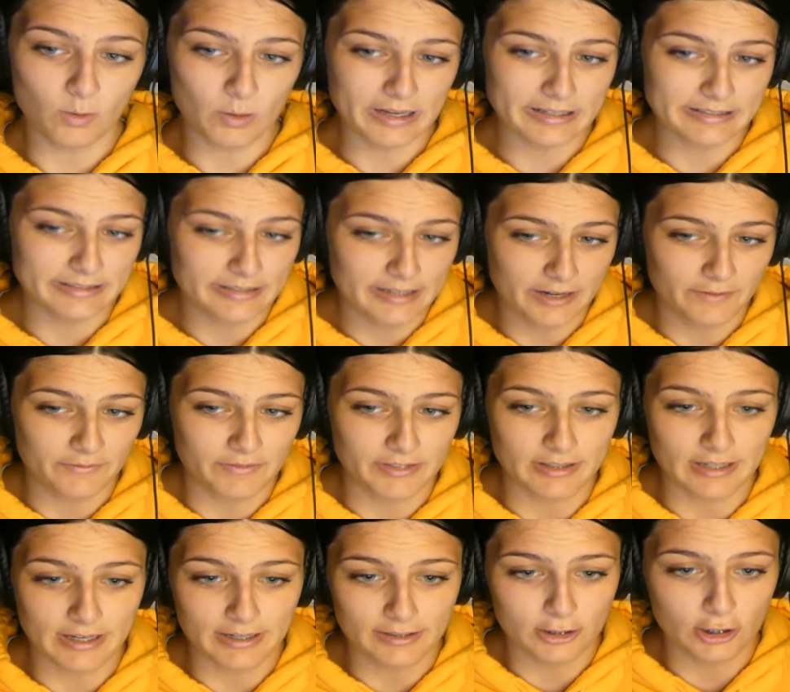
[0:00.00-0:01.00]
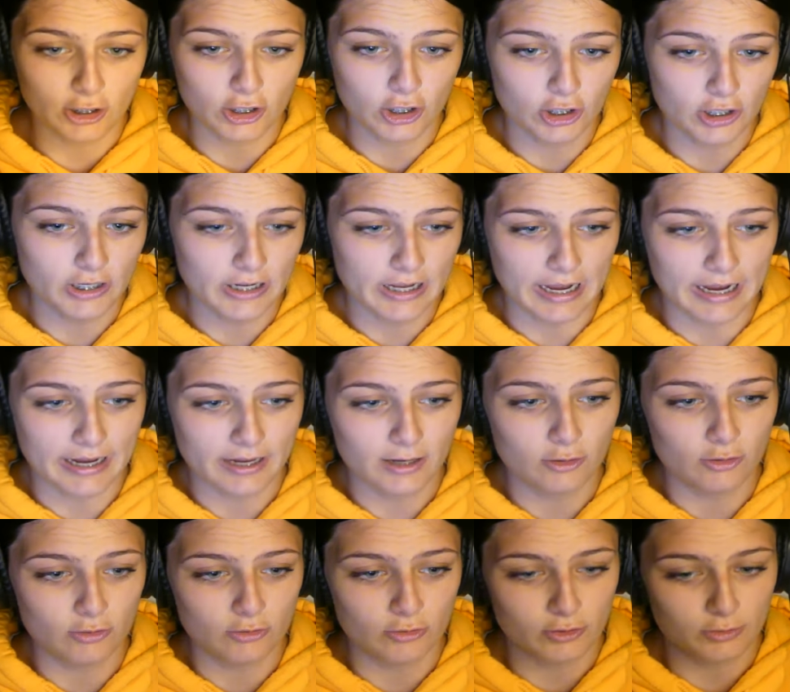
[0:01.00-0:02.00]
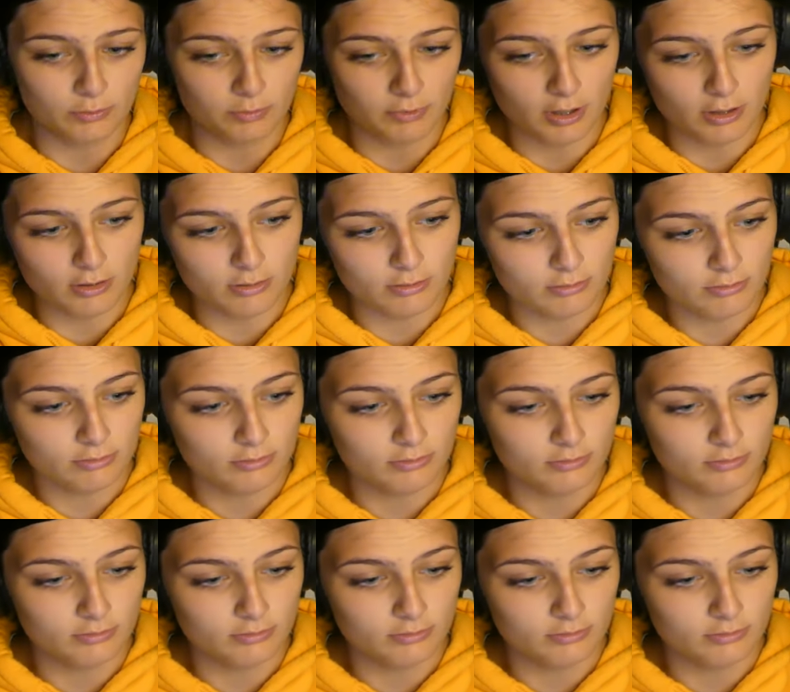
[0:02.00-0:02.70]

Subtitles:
always given, like, the good angles, bro.